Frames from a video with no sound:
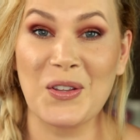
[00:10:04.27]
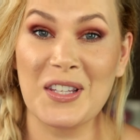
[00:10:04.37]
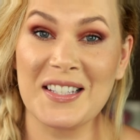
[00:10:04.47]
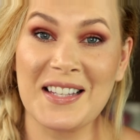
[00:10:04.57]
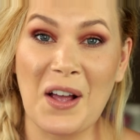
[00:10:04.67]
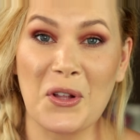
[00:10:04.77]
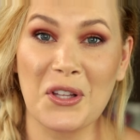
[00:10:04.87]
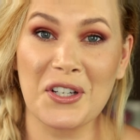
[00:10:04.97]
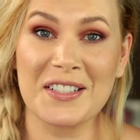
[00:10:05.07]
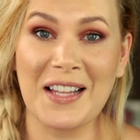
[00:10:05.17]
so this is how
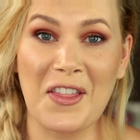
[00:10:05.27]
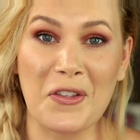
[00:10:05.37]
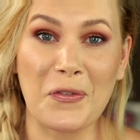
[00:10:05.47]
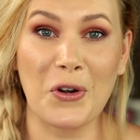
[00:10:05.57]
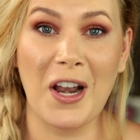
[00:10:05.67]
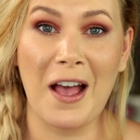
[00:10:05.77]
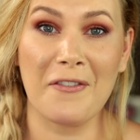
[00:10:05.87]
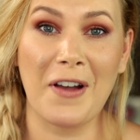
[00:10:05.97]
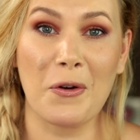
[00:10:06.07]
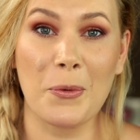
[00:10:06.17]
it looks at the
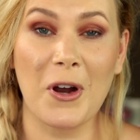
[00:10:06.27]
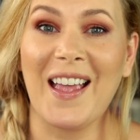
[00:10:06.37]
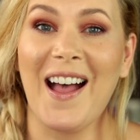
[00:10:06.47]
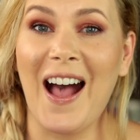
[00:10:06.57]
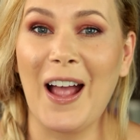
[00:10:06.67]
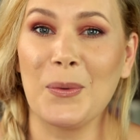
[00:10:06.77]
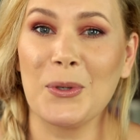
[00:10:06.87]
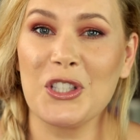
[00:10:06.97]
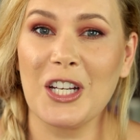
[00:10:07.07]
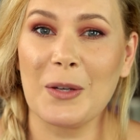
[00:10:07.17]
4.5 hour mark. I
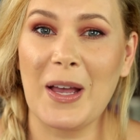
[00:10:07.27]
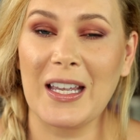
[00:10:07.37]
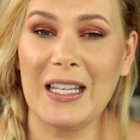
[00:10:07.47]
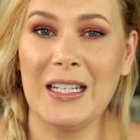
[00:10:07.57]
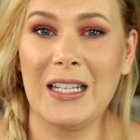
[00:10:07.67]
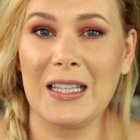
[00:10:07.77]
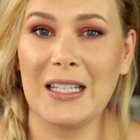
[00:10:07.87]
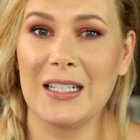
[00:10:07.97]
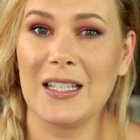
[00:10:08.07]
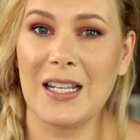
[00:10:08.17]
will check back in at
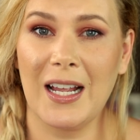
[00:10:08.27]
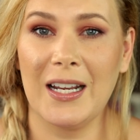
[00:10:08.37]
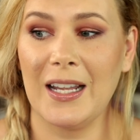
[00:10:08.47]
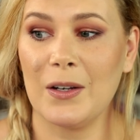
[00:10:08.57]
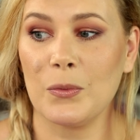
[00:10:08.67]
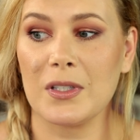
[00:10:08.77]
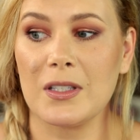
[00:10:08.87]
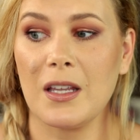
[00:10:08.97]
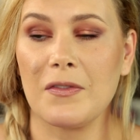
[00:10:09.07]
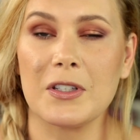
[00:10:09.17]
the end of the night and we'll
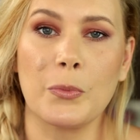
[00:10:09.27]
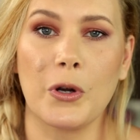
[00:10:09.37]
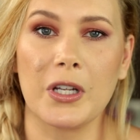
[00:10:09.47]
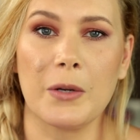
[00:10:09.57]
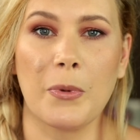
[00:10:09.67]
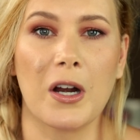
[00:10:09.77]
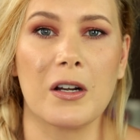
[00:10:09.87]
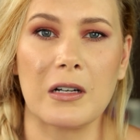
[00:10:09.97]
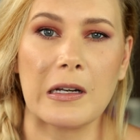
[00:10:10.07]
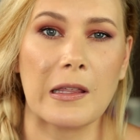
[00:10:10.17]
see if it's broken
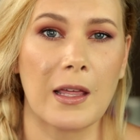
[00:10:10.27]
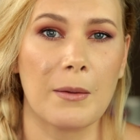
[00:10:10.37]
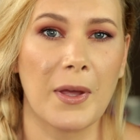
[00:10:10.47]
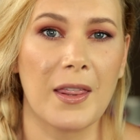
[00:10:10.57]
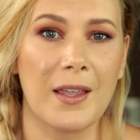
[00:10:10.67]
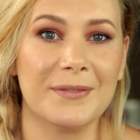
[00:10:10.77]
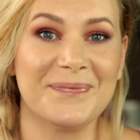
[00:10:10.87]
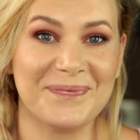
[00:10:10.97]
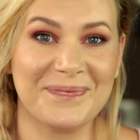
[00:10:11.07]
apart or anything by then.